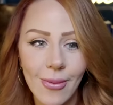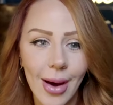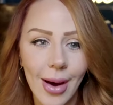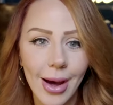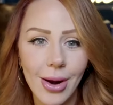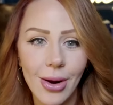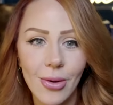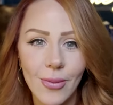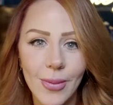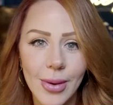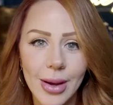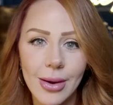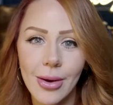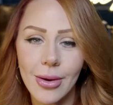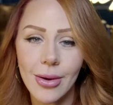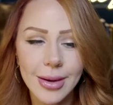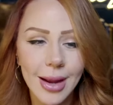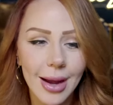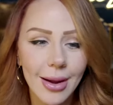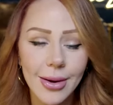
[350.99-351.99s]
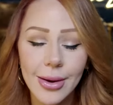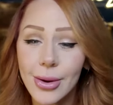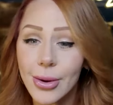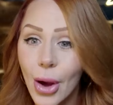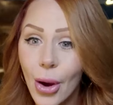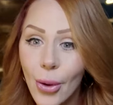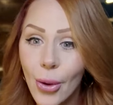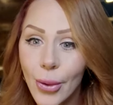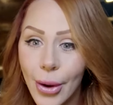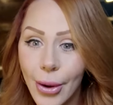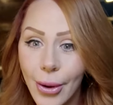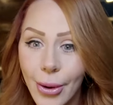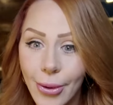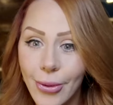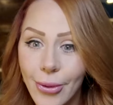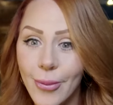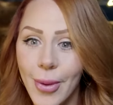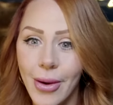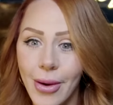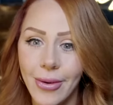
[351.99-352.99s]
Why don't we go down to
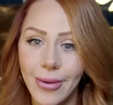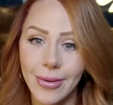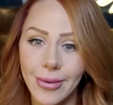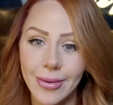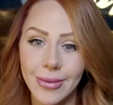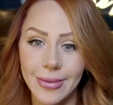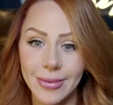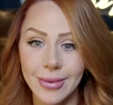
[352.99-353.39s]
Kokomo?